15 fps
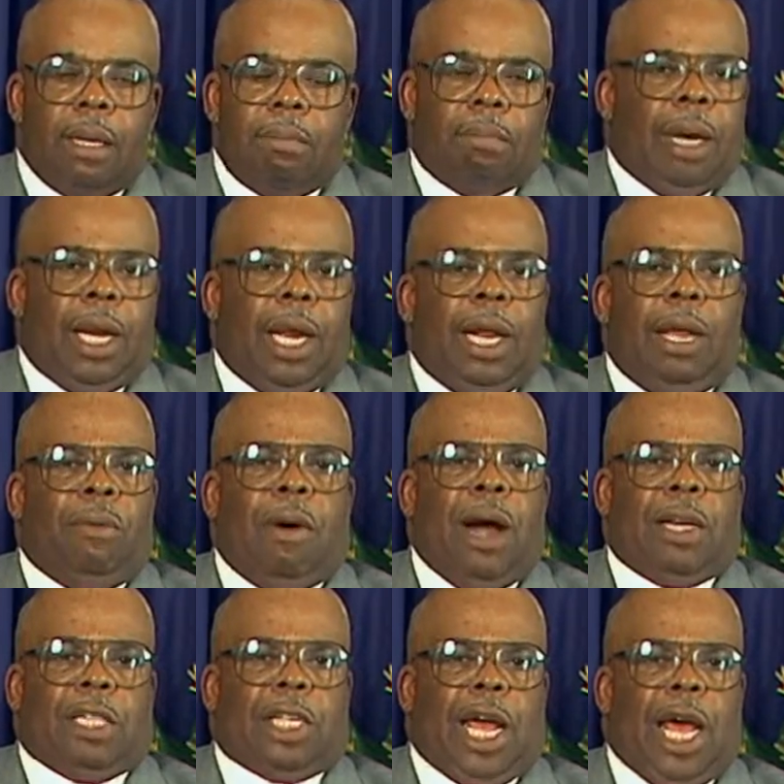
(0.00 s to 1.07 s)
But he
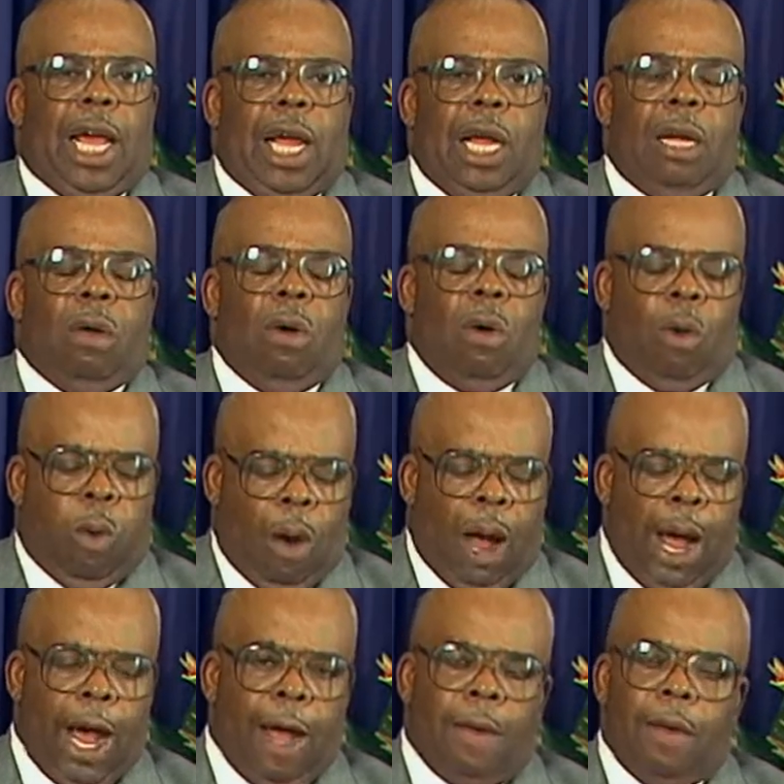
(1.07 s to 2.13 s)
wasn't saved.
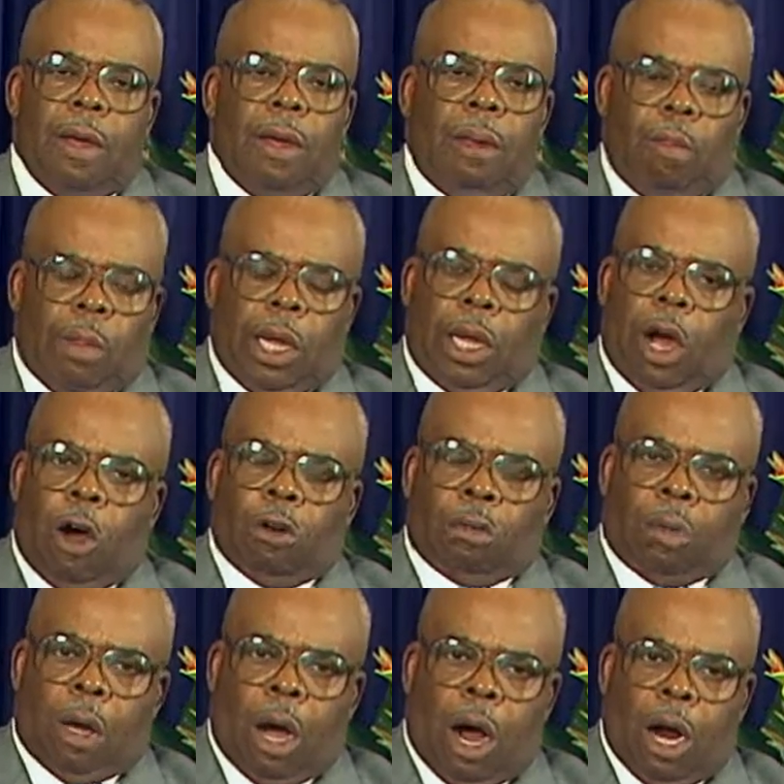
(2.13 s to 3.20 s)
Why? Because
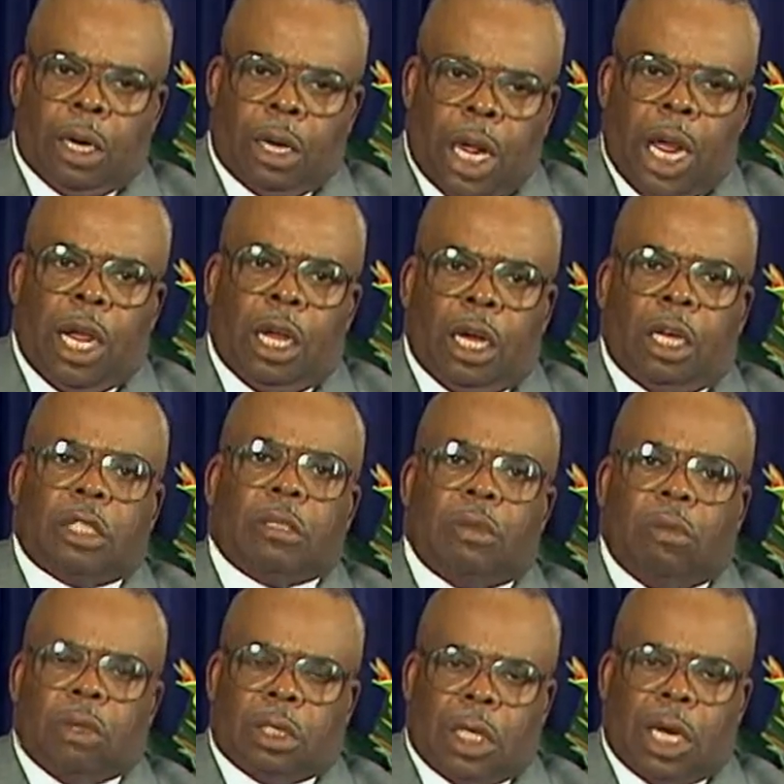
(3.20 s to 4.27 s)
Cornelius
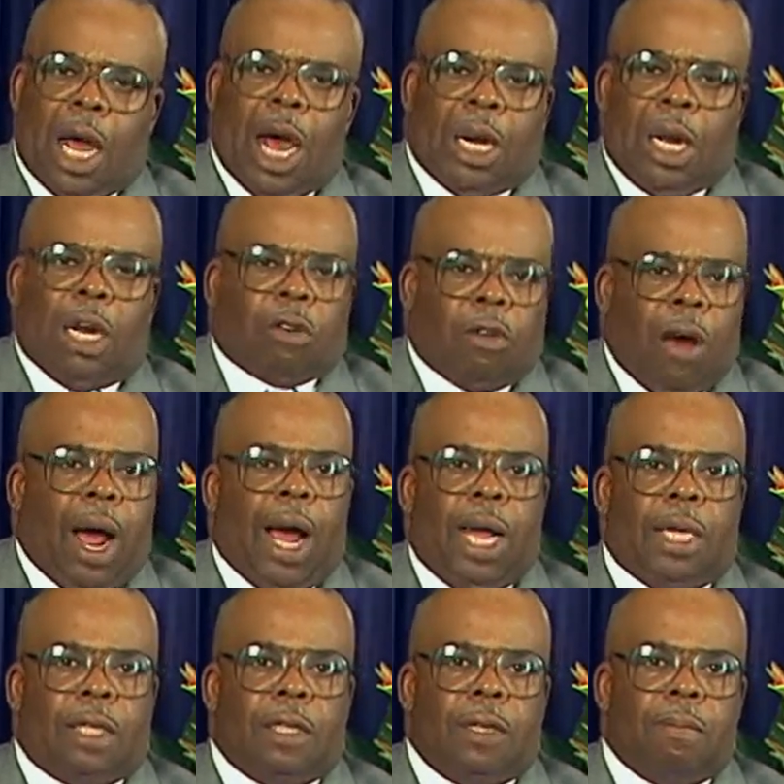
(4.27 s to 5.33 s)
was not in Christ.